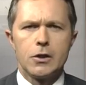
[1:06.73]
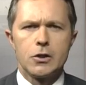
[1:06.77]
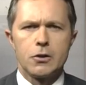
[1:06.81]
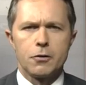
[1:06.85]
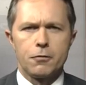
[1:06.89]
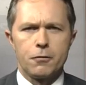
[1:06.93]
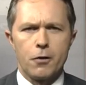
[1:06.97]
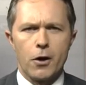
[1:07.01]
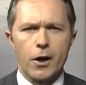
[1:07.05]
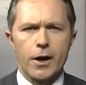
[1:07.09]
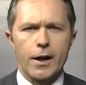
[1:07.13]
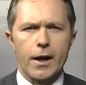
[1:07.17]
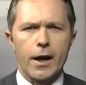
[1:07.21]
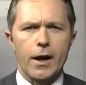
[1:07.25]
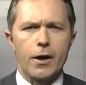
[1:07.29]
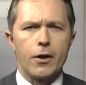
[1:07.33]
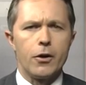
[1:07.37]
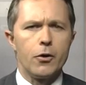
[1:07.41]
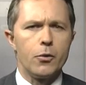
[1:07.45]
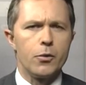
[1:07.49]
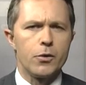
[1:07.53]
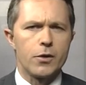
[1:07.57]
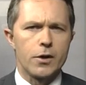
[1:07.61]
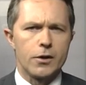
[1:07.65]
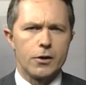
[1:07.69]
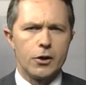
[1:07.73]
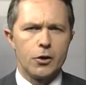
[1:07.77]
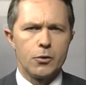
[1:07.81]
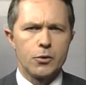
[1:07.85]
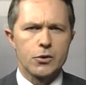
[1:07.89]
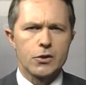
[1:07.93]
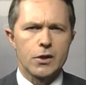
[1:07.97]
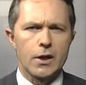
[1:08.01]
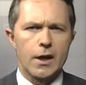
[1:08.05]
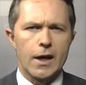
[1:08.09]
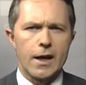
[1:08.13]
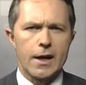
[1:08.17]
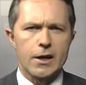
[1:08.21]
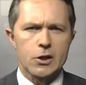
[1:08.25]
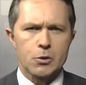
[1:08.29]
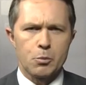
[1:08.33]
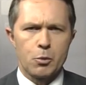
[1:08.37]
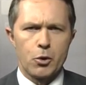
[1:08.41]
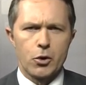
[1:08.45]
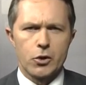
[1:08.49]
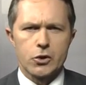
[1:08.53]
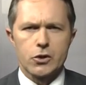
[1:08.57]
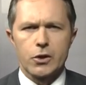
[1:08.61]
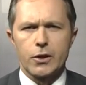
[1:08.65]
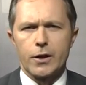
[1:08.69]
to find out who was the last
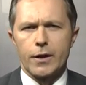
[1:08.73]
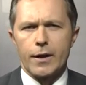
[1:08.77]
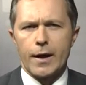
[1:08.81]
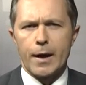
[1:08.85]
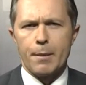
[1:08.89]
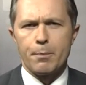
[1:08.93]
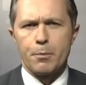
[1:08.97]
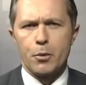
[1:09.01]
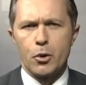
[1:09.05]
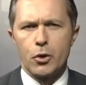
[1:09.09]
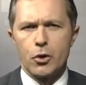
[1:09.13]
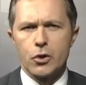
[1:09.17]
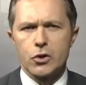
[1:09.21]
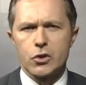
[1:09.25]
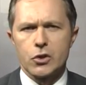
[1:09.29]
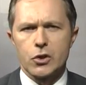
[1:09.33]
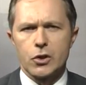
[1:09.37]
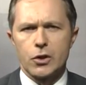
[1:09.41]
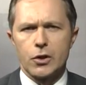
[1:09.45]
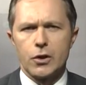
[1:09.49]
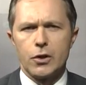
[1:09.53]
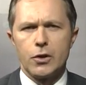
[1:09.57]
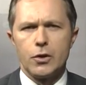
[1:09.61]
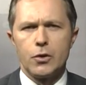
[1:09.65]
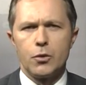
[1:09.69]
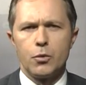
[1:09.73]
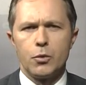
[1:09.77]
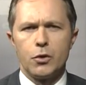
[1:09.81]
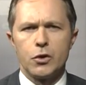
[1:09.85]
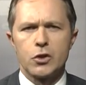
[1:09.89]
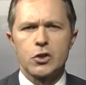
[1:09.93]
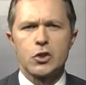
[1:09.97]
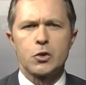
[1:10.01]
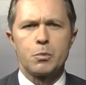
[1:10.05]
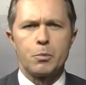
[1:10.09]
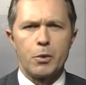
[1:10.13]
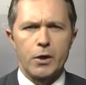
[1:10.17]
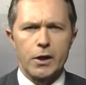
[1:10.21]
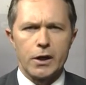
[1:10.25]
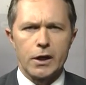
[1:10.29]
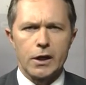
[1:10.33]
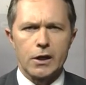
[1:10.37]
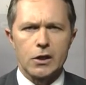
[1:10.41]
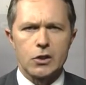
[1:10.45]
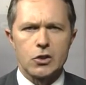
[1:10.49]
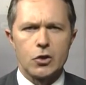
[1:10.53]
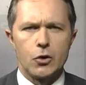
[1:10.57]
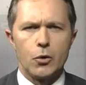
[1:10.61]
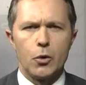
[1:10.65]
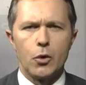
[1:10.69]
person that person was
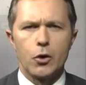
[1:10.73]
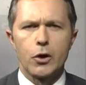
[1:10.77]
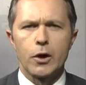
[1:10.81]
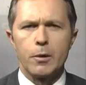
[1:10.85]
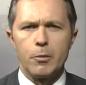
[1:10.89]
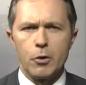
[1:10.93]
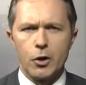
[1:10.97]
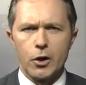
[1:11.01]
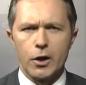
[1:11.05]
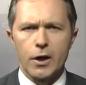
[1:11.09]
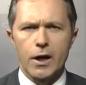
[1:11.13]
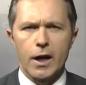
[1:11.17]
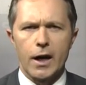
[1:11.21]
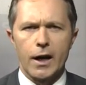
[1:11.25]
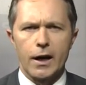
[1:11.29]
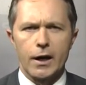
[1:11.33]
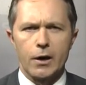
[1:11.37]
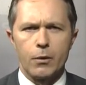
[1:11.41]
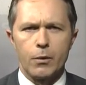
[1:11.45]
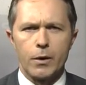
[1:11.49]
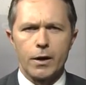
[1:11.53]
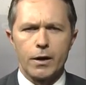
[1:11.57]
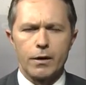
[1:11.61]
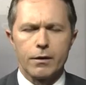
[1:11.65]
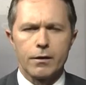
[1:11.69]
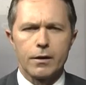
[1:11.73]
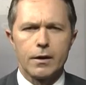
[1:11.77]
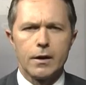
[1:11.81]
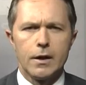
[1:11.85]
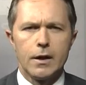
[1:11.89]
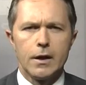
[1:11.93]
speaking to or communicating with.